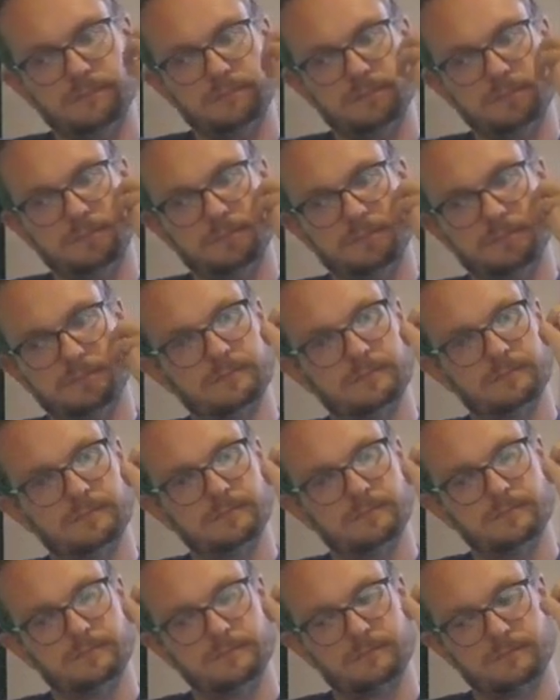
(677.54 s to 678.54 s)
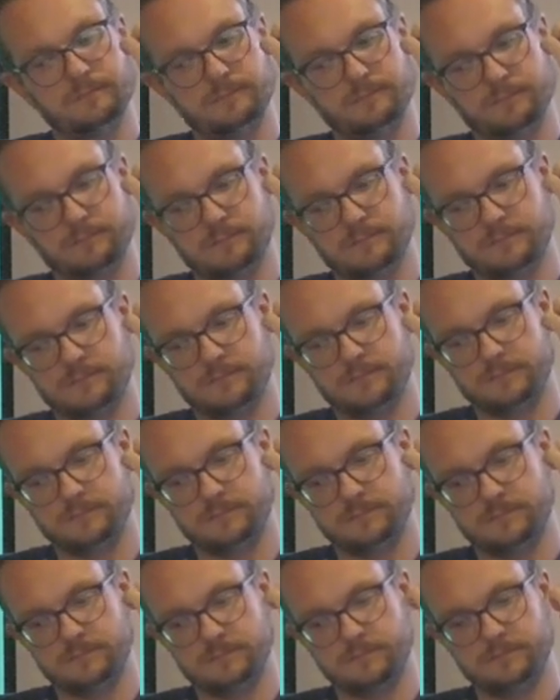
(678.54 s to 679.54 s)

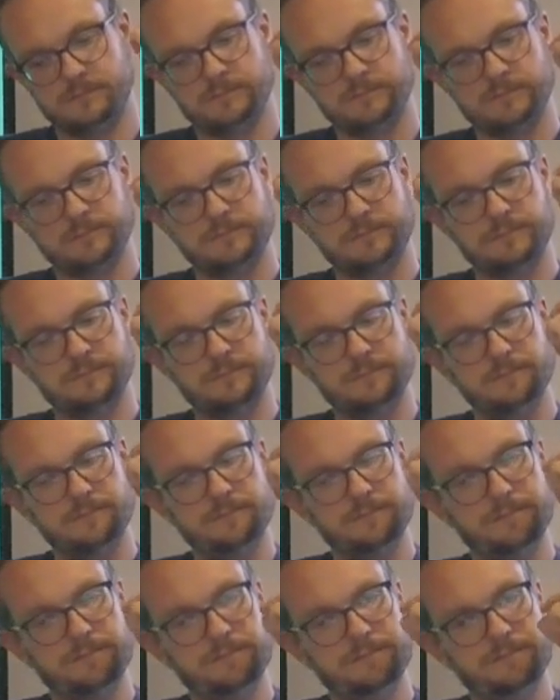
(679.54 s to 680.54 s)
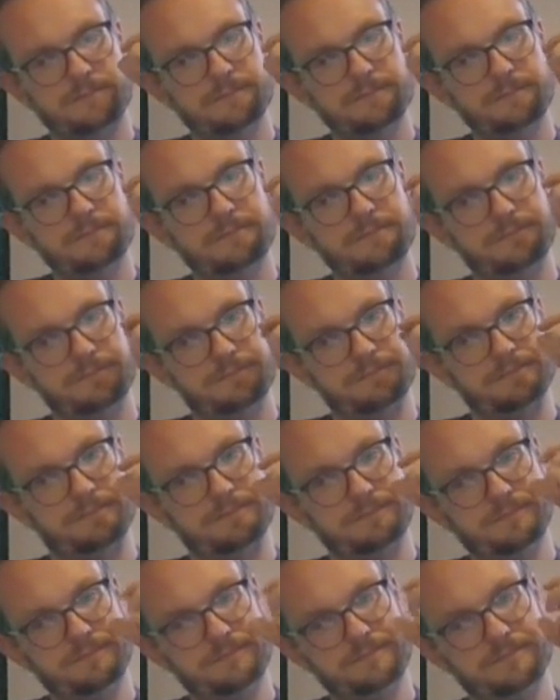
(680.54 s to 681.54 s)

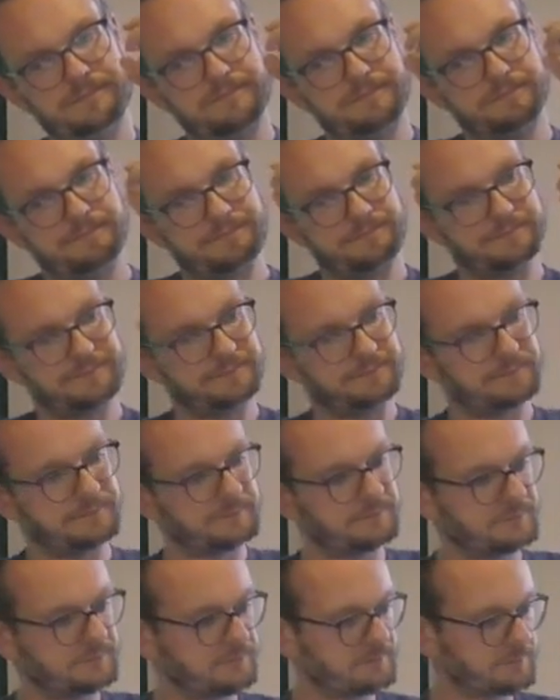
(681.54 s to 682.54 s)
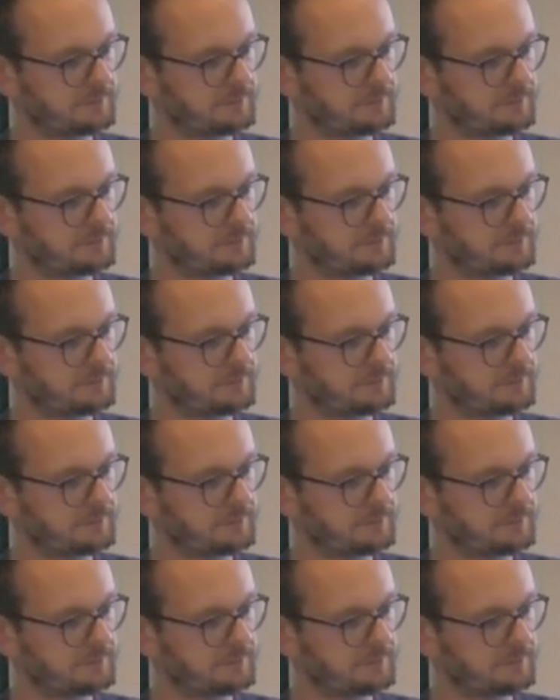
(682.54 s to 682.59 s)
No words are spoken by the person on screen.